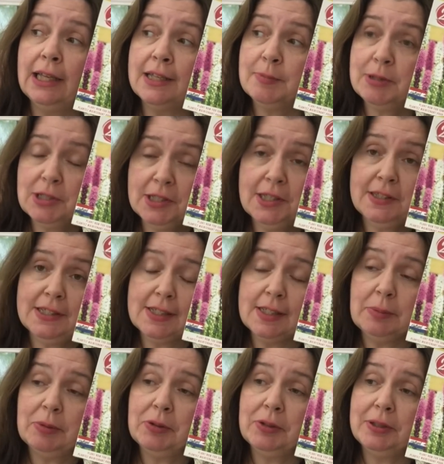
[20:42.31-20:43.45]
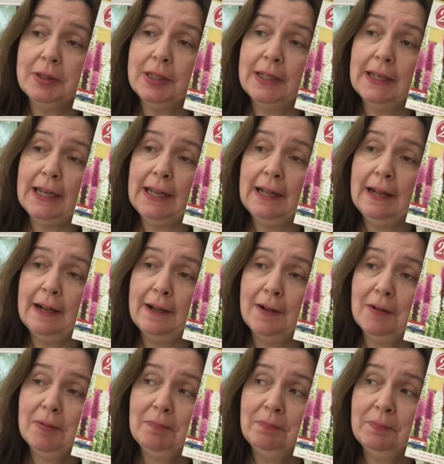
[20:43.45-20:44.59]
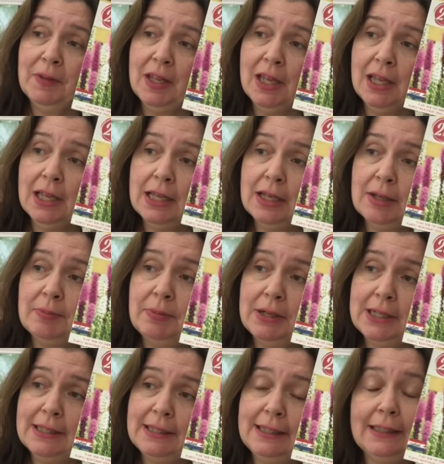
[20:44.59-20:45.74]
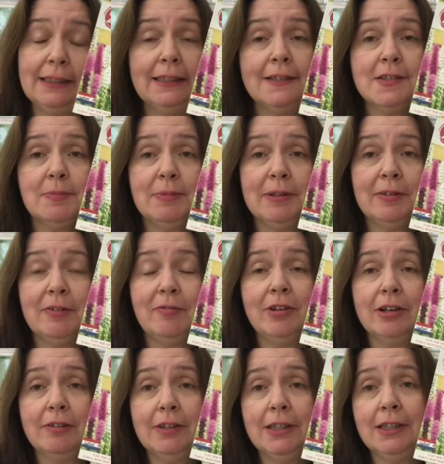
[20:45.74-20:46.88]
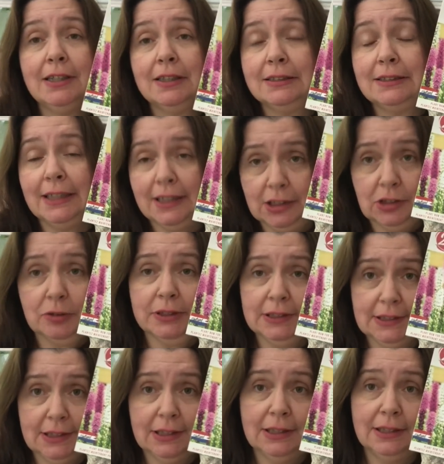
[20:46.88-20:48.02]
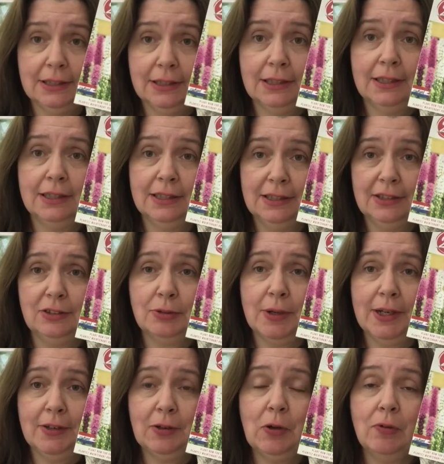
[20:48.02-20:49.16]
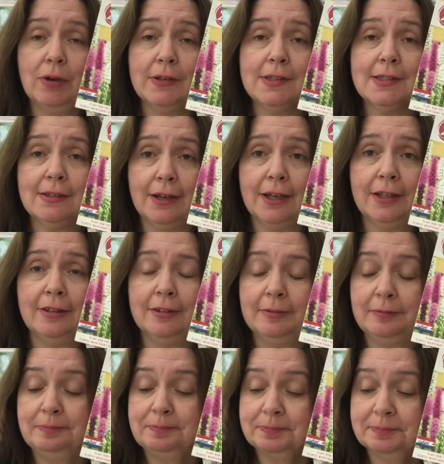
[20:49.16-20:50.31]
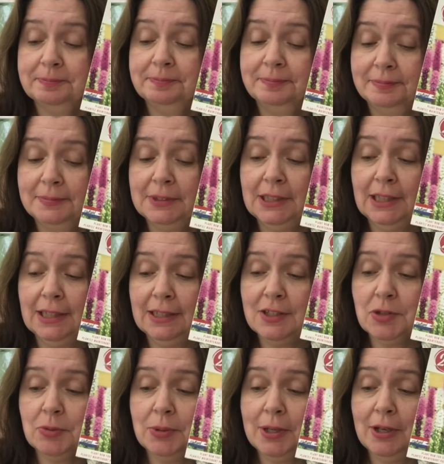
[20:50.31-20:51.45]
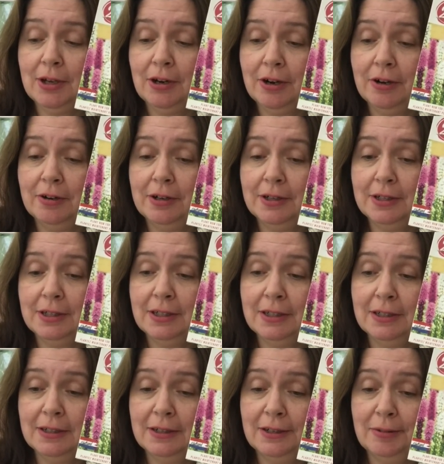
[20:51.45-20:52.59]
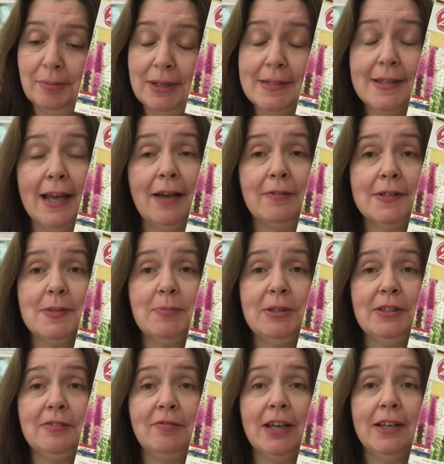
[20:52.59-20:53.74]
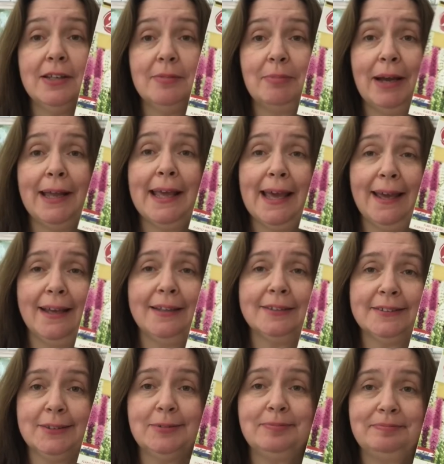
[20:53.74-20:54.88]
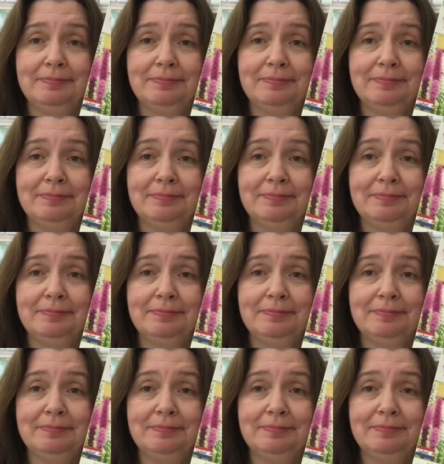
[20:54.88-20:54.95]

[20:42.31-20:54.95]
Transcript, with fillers: especially in this neighborhood. Um, but lately it's been very dangerous trying to go outside because we are... my town has been invaded by gangs